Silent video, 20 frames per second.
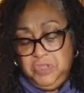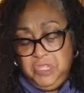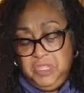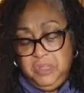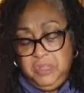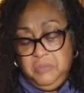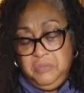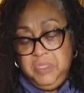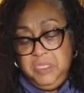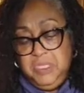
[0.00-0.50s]

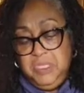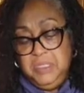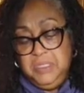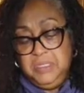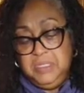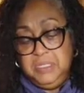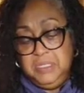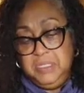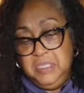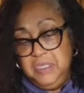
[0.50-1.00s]
vanilla beans
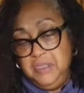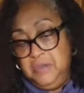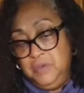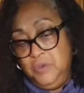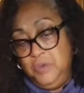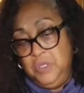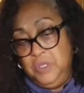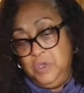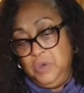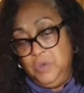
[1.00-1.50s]
in there.
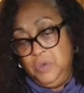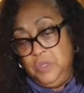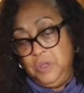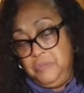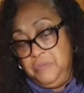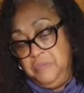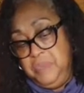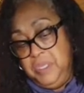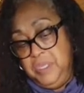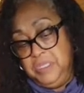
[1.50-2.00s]
We don't
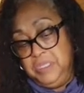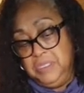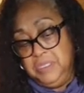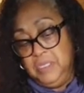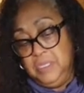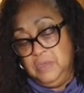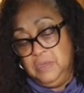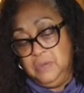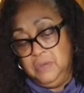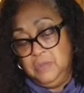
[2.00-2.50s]
want to miss
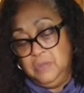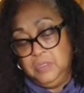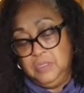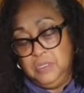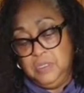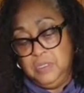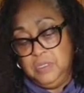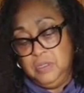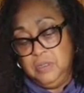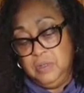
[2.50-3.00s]
those.
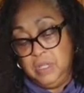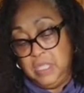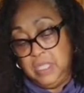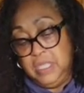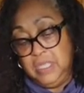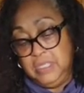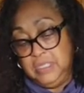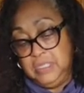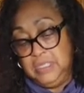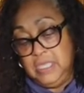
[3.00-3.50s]

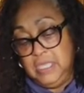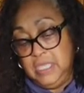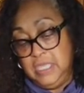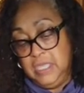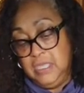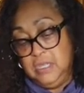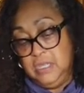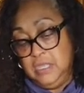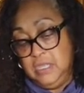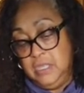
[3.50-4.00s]
Like I
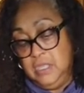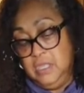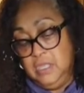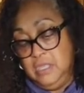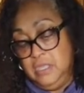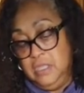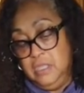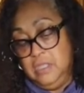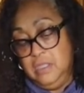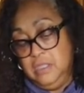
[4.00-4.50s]
said,
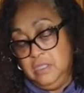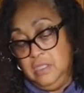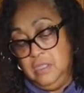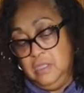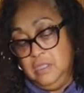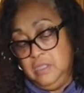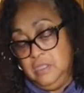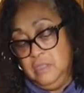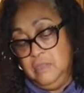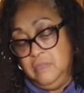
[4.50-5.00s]

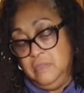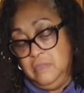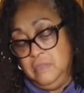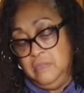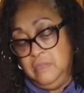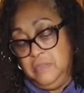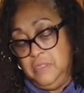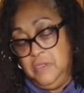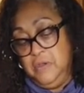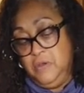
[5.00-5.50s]

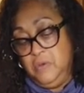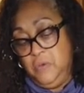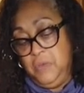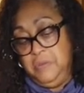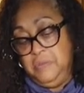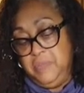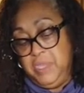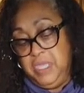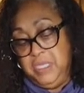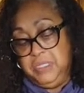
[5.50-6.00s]
they are
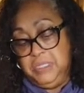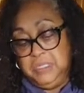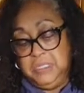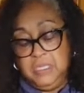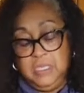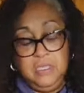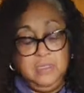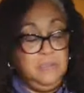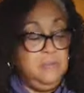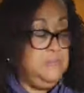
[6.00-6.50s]
what makes
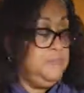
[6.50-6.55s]
the